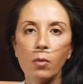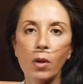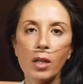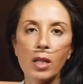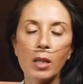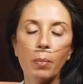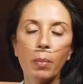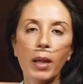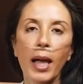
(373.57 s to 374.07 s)

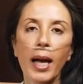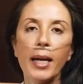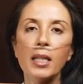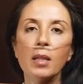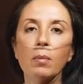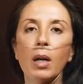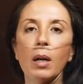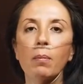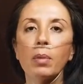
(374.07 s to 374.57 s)
What is
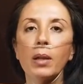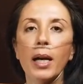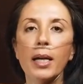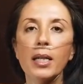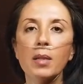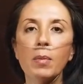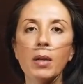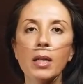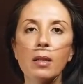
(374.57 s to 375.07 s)
plasma?
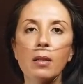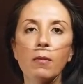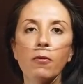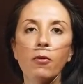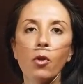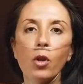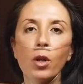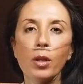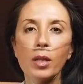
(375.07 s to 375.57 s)
Plasma is the
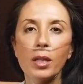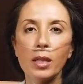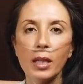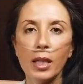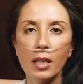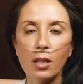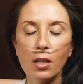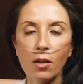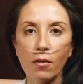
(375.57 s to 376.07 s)
4th
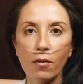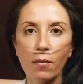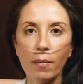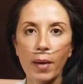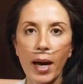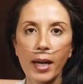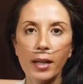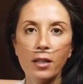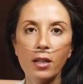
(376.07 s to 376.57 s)
state of
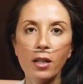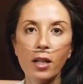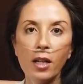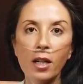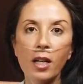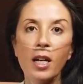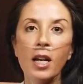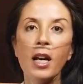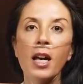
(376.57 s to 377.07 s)
matter,